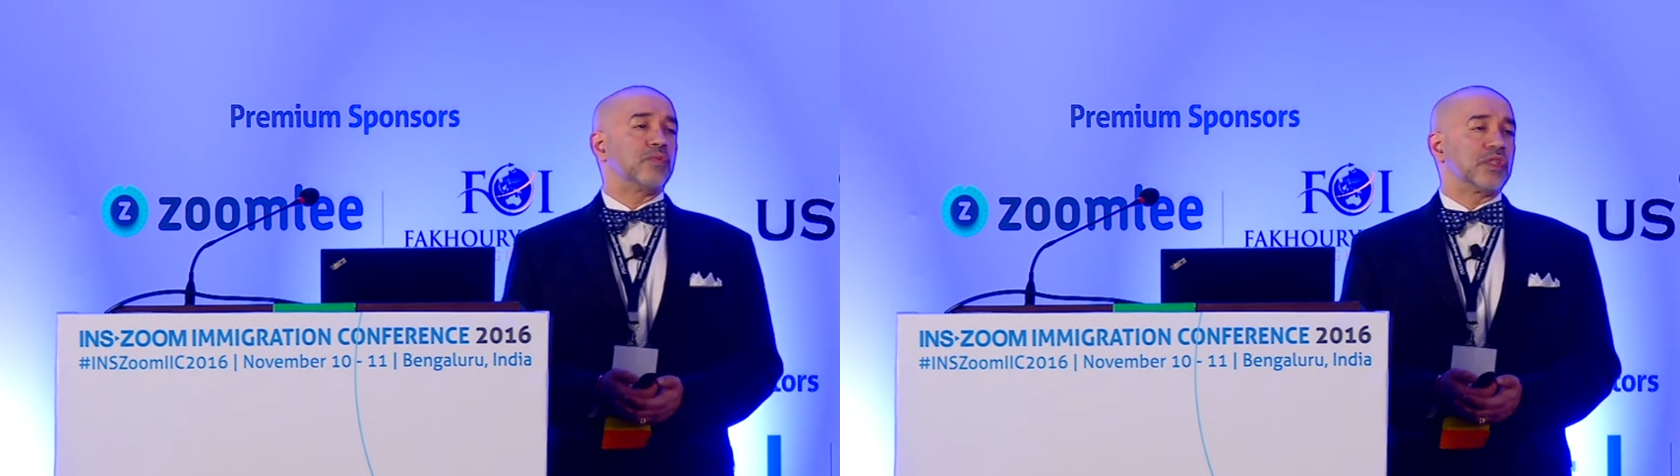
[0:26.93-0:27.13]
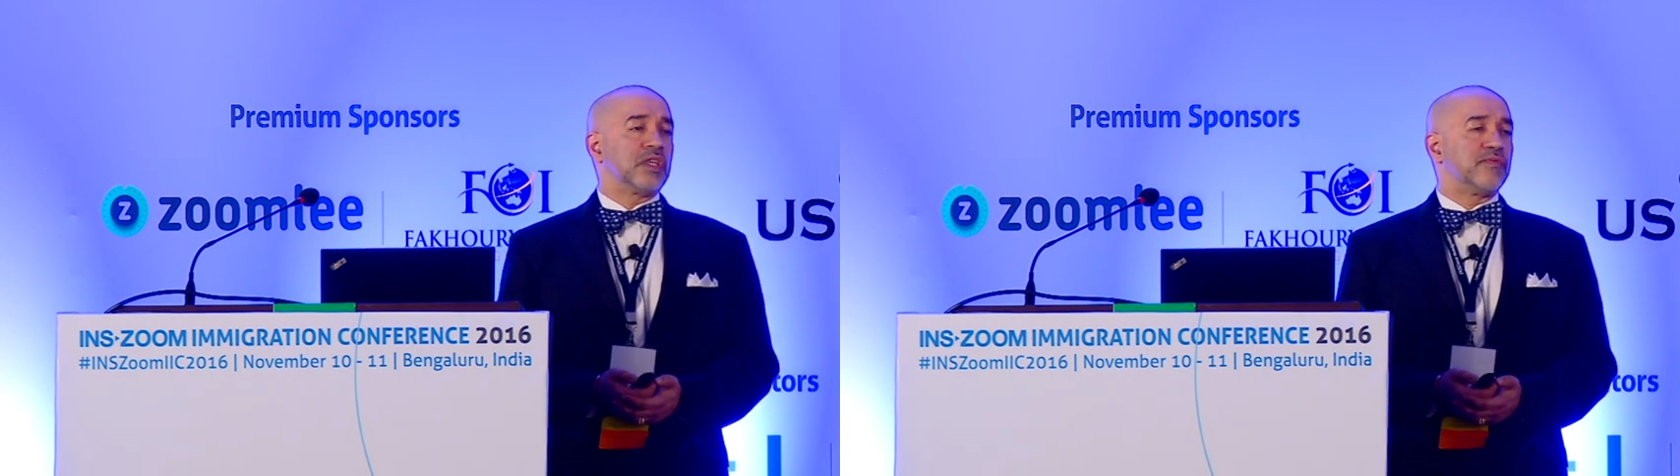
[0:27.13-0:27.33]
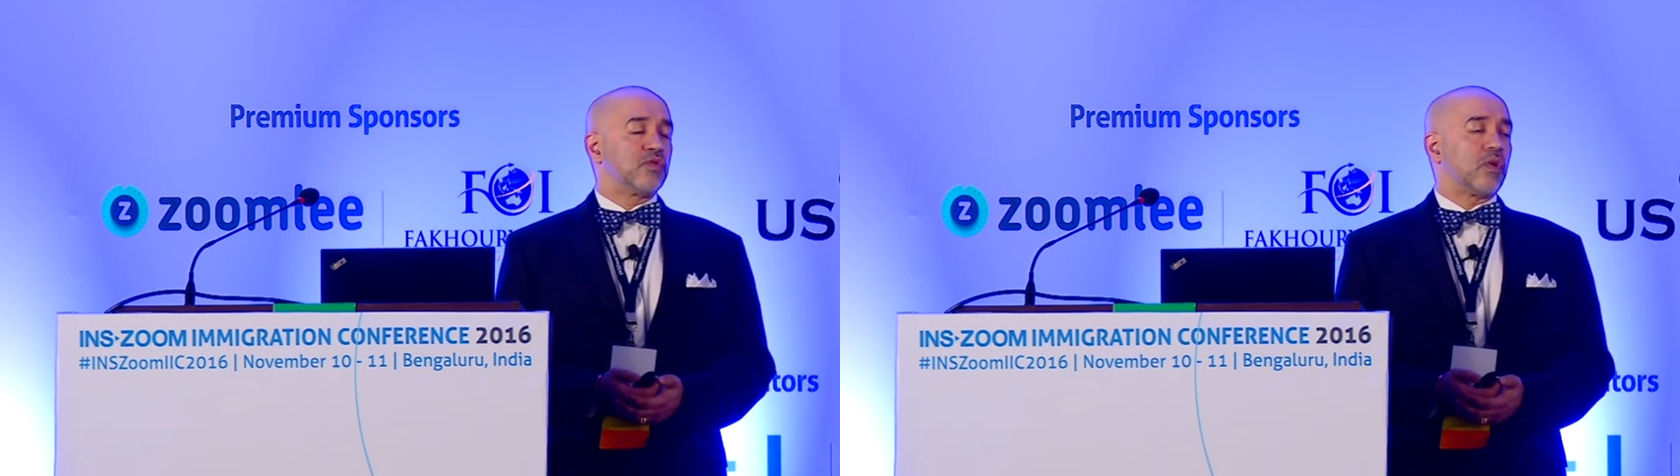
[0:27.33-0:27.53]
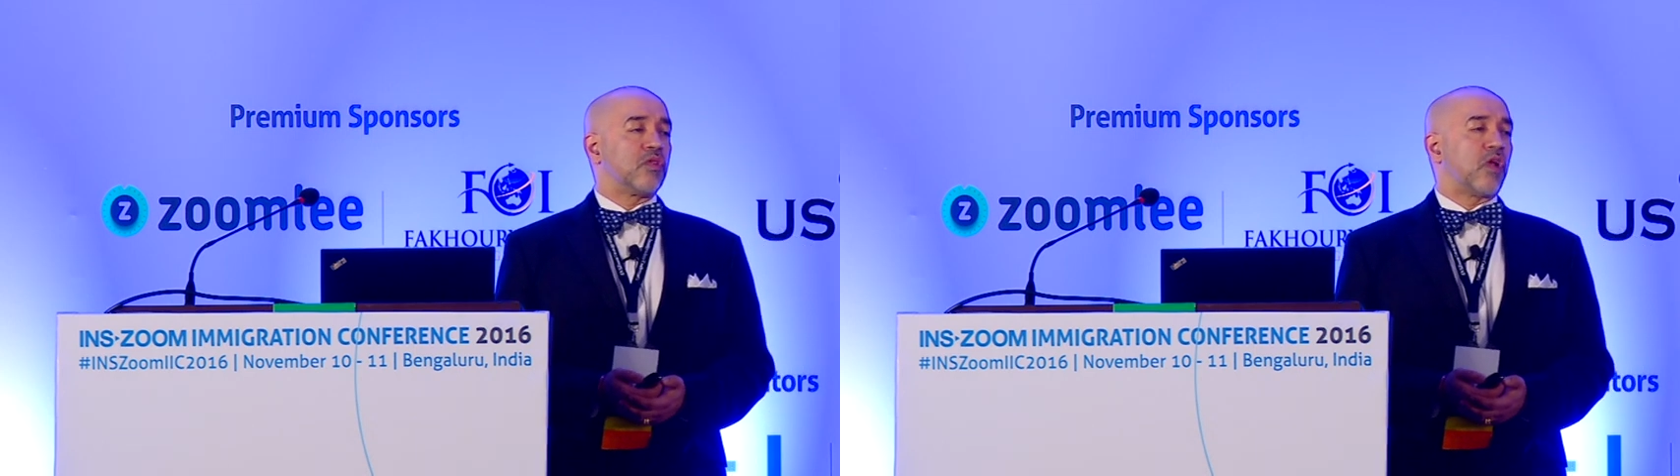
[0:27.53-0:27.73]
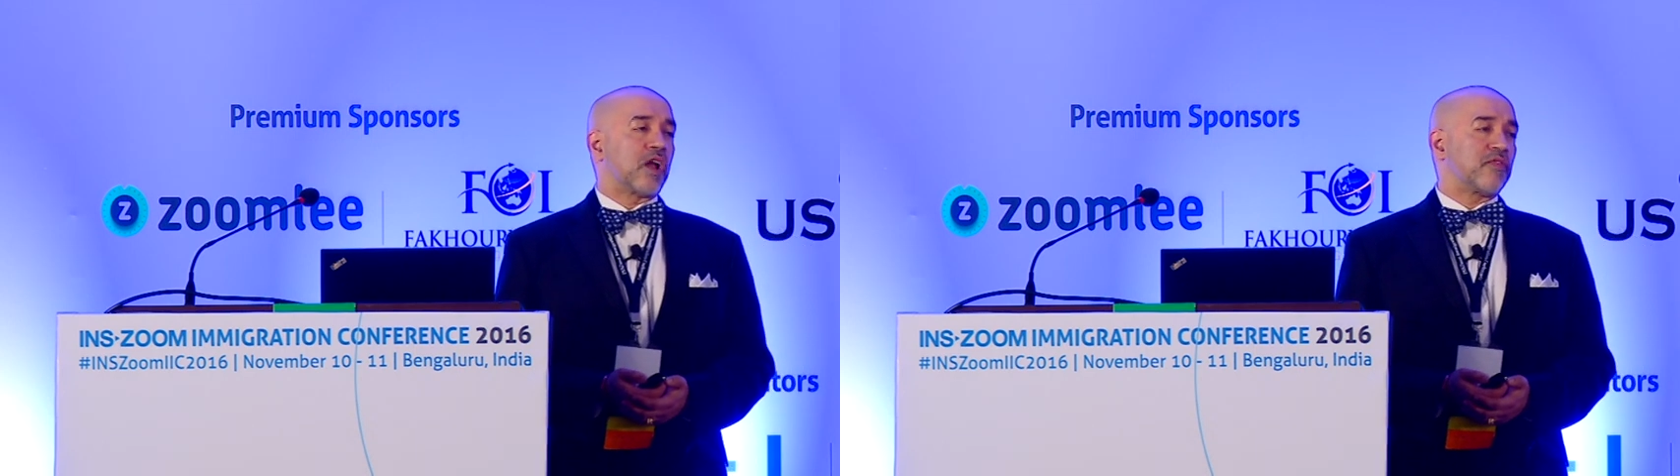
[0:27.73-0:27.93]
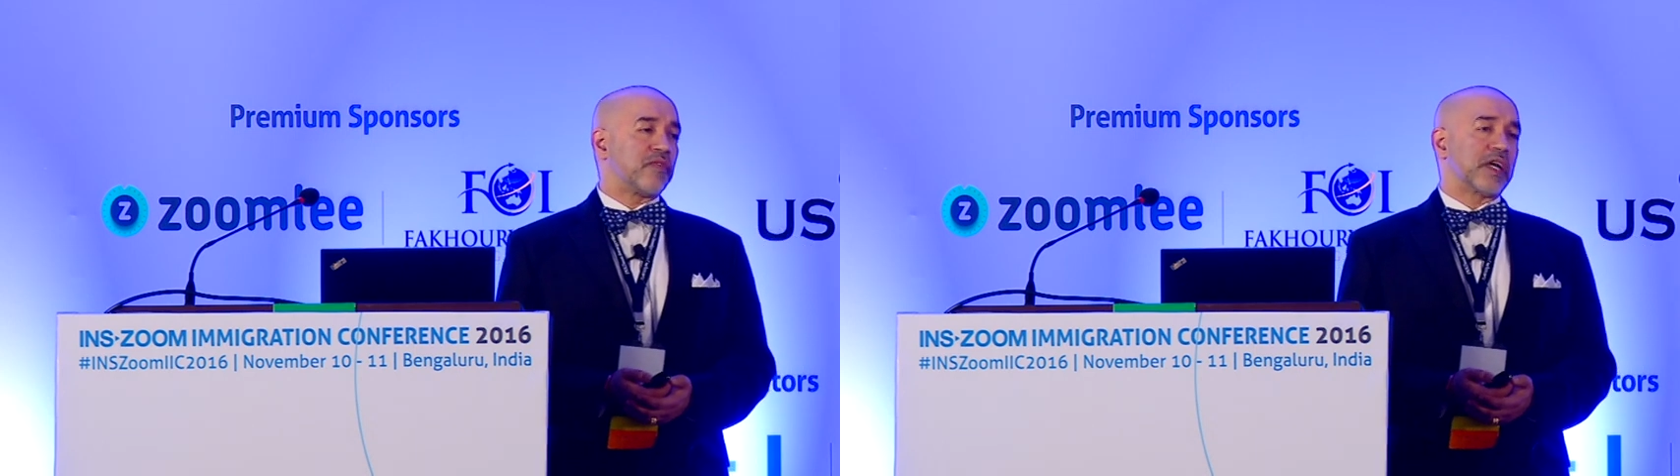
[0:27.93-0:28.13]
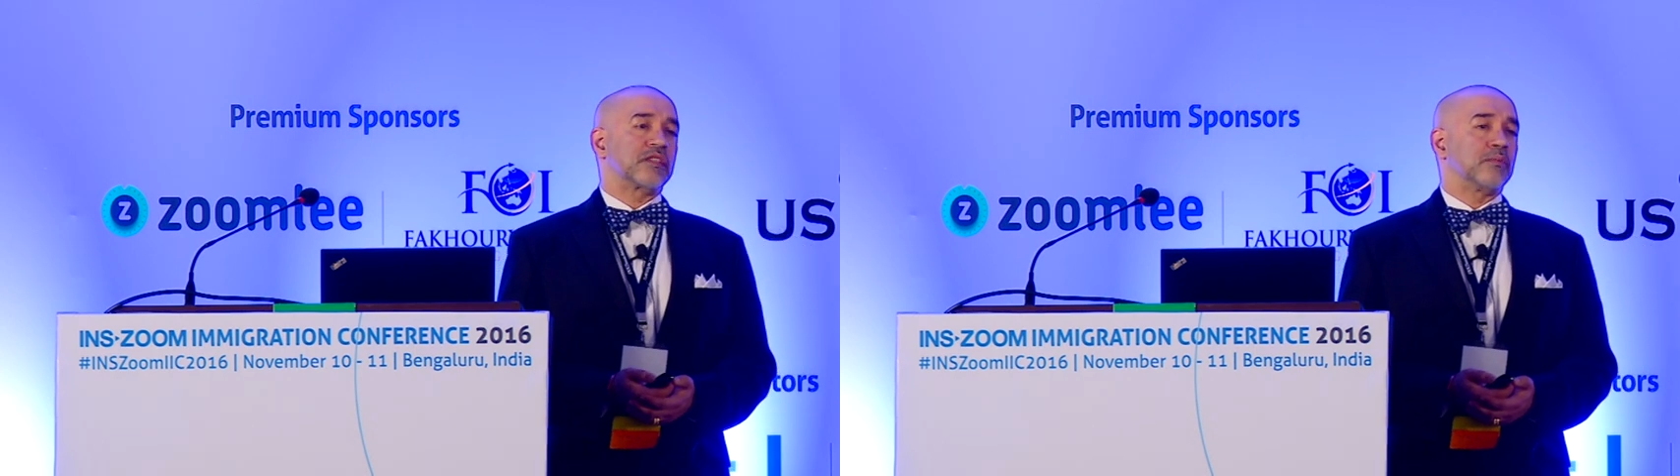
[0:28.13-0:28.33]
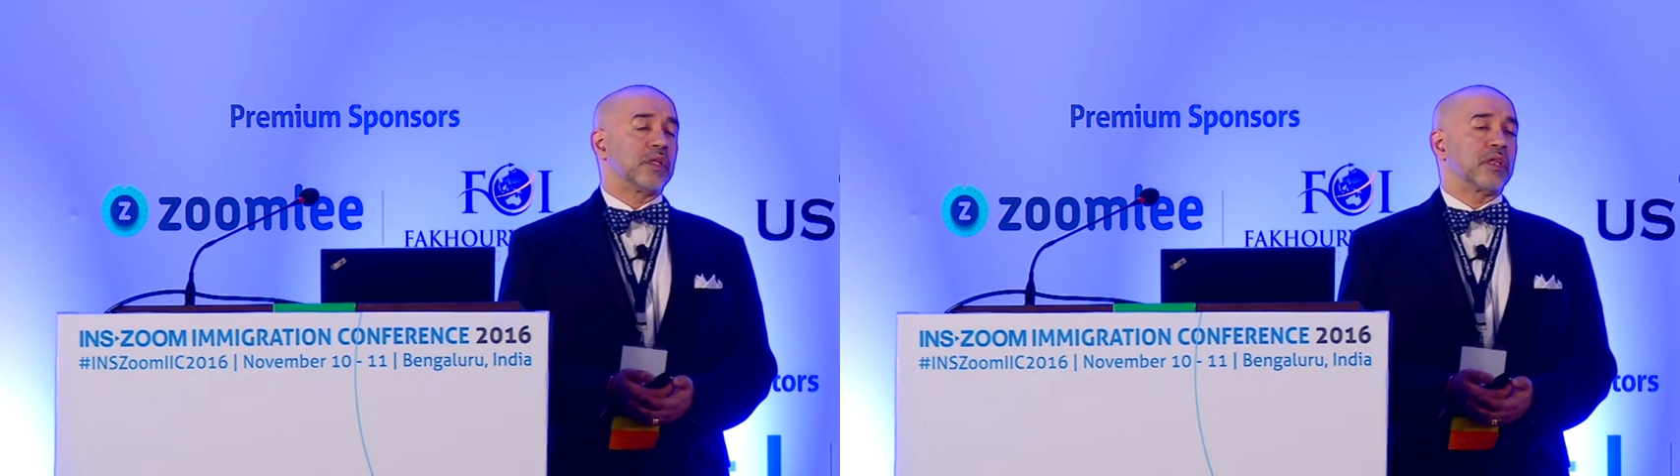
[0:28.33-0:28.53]
which gives you a lot of
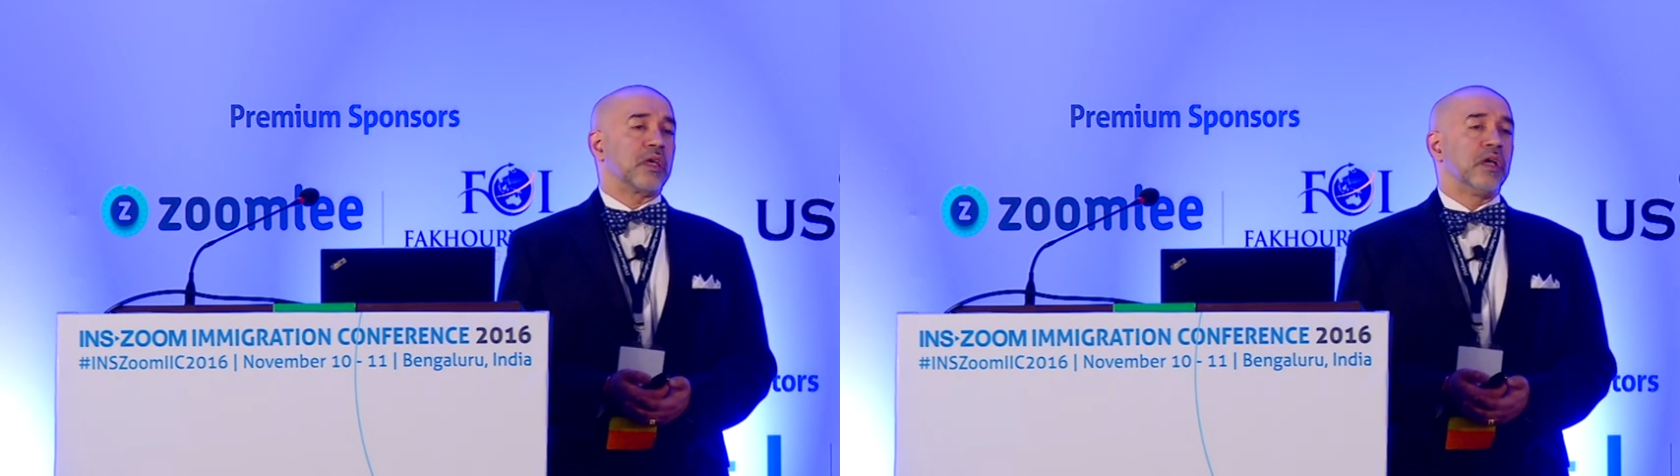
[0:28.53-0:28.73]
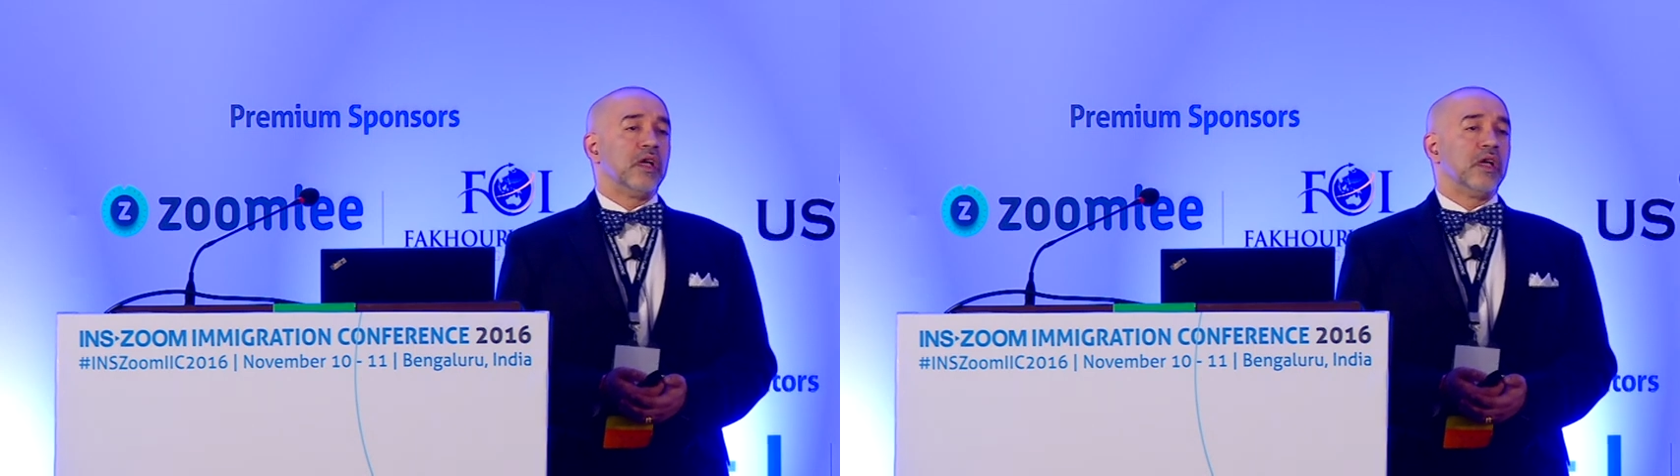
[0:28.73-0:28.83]
flexibility